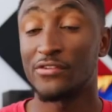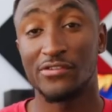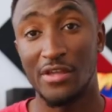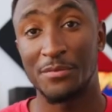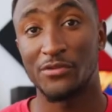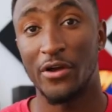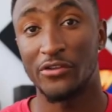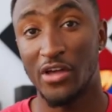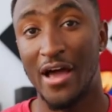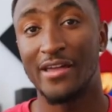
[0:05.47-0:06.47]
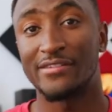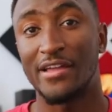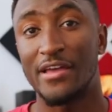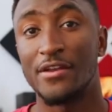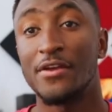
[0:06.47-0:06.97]
is Samsung's highest
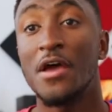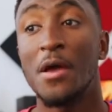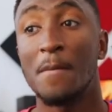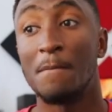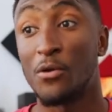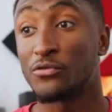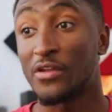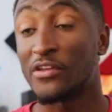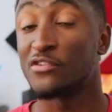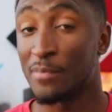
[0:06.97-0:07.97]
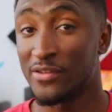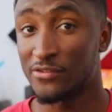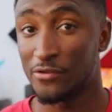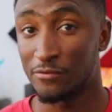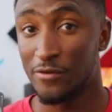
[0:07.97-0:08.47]
end, most
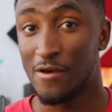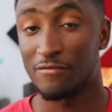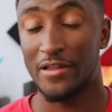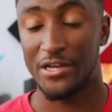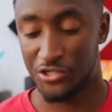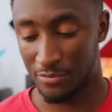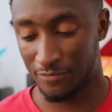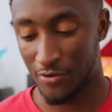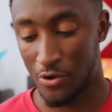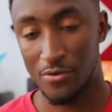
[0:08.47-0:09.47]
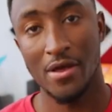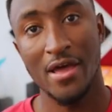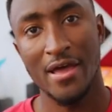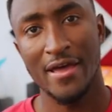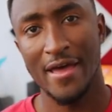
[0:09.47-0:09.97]
expensive flagship phone
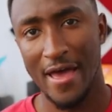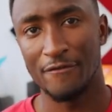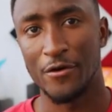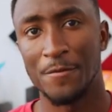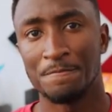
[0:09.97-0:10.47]
ever.